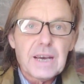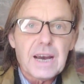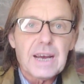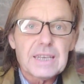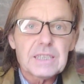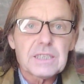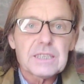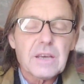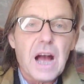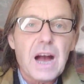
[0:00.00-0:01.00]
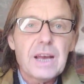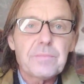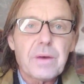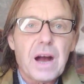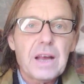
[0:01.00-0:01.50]
And
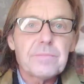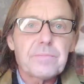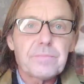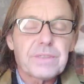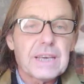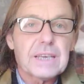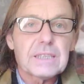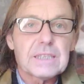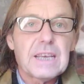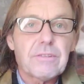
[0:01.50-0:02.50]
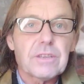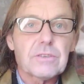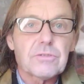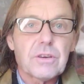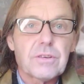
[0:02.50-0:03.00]
I think it's nearer the
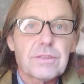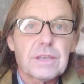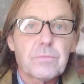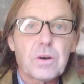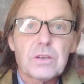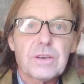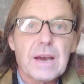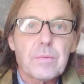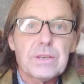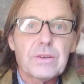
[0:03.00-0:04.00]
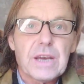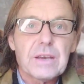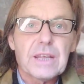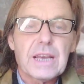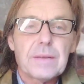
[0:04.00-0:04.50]
truth than what you get when you get
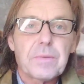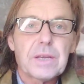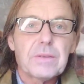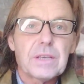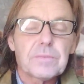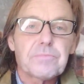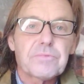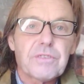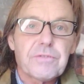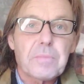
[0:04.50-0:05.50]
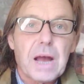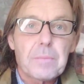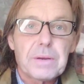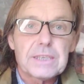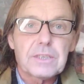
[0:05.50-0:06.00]
anybody that's driven by
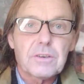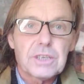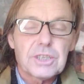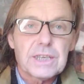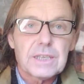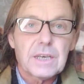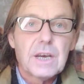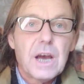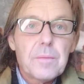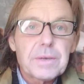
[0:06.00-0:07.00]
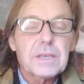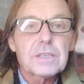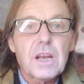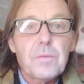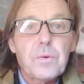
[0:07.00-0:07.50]
a political agenda. Because
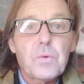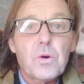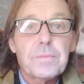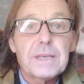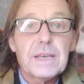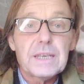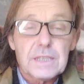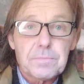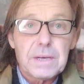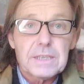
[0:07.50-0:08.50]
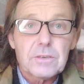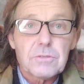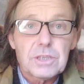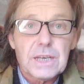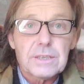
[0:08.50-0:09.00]
global warming is a political
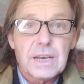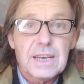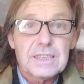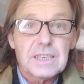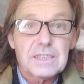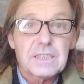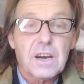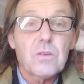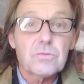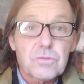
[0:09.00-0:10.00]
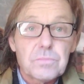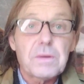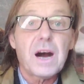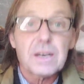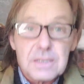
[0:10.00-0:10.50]
agenda. It is a cultural
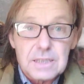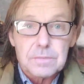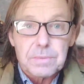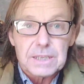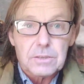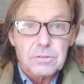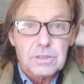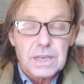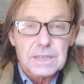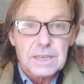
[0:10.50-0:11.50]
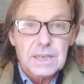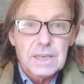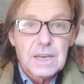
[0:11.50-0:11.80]
Marxist political agenda,